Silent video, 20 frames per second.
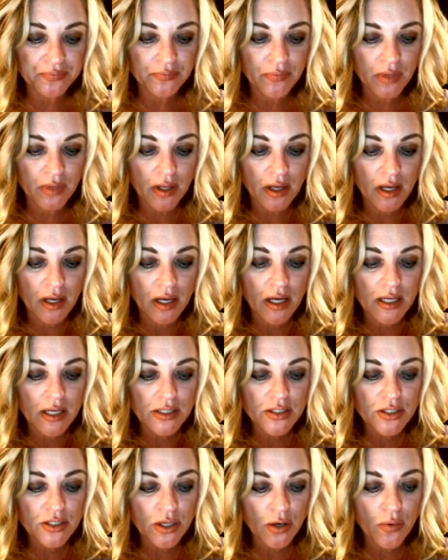
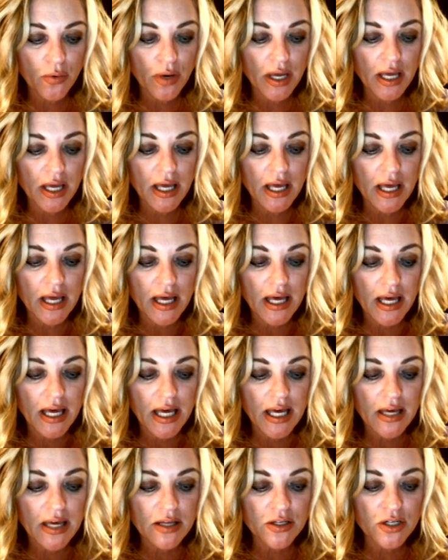So
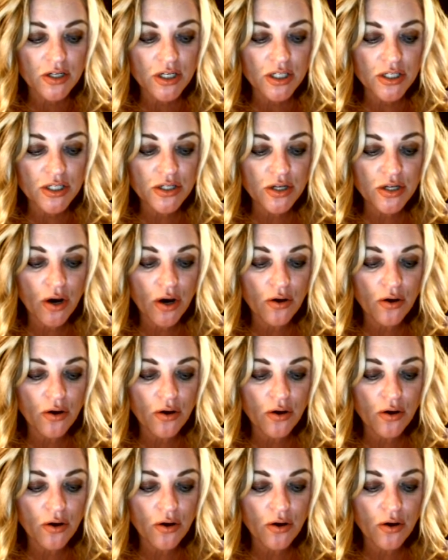just know